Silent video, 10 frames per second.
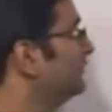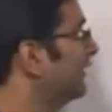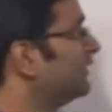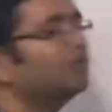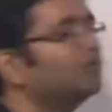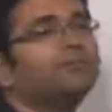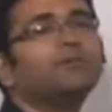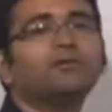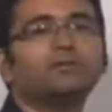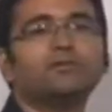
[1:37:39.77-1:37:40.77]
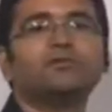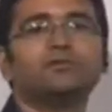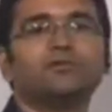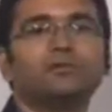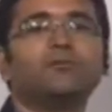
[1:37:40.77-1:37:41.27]
that's how the impulse response
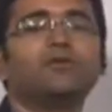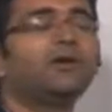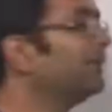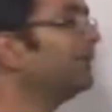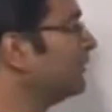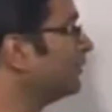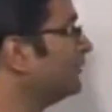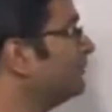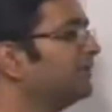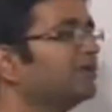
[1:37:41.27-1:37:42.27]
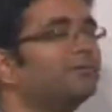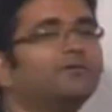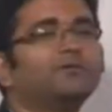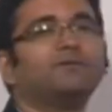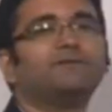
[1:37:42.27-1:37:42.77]
is important. That's how the impulse
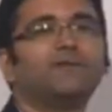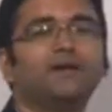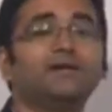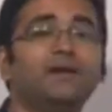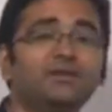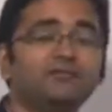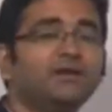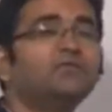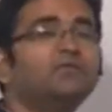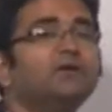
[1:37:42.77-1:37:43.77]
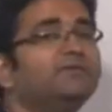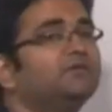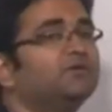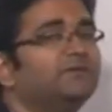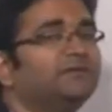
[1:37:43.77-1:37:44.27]
response is defined, and that is very unique
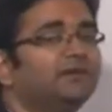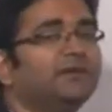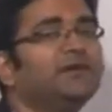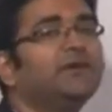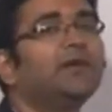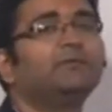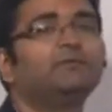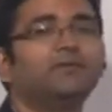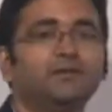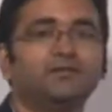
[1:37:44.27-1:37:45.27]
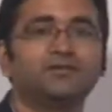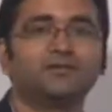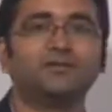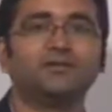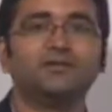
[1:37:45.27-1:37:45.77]
feature of the linear time invariant
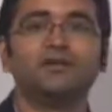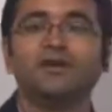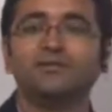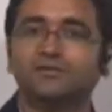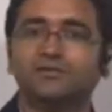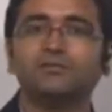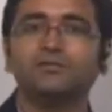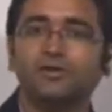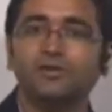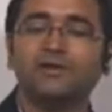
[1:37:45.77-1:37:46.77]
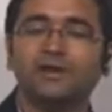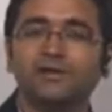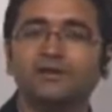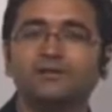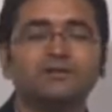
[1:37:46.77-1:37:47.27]
system. In system is not
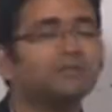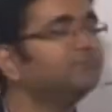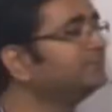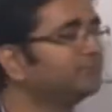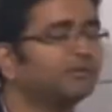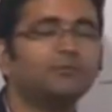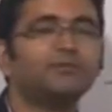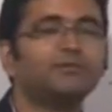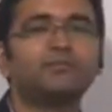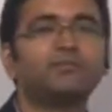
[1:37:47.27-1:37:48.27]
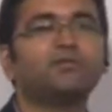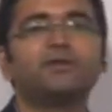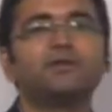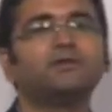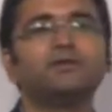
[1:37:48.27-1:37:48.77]
LTI system, impulse response
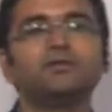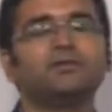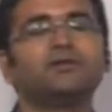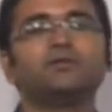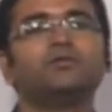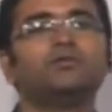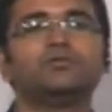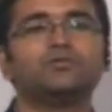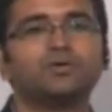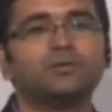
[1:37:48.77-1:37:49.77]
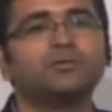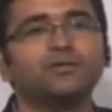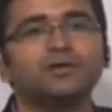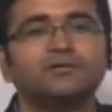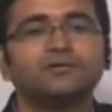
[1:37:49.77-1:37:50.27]
and other things, there is no use to talk about
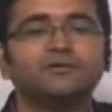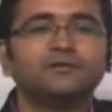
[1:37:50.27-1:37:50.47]
that.